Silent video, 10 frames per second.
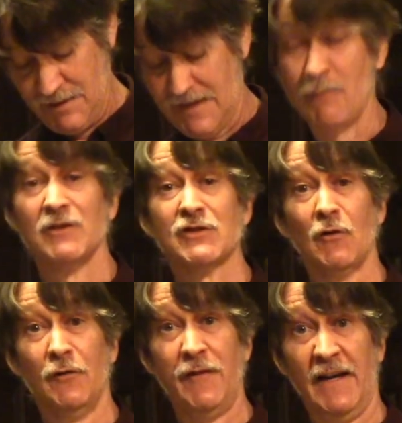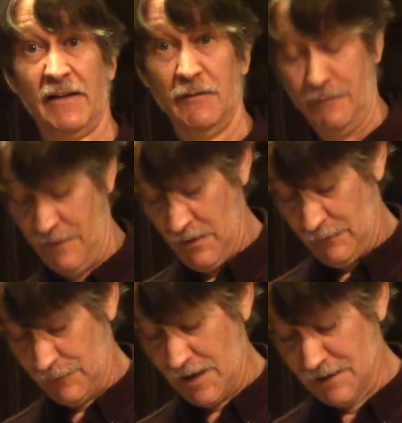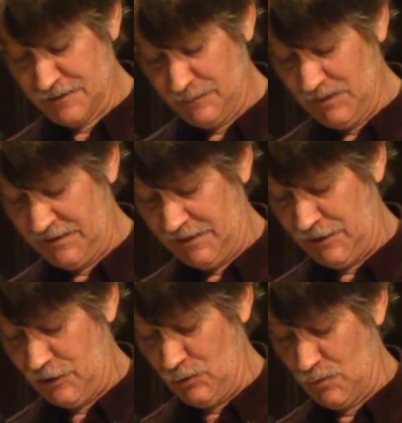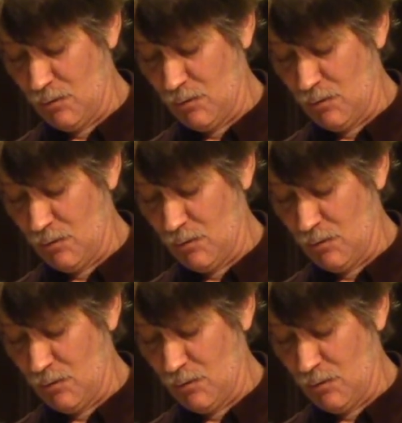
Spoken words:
that was so effective for LGBTQ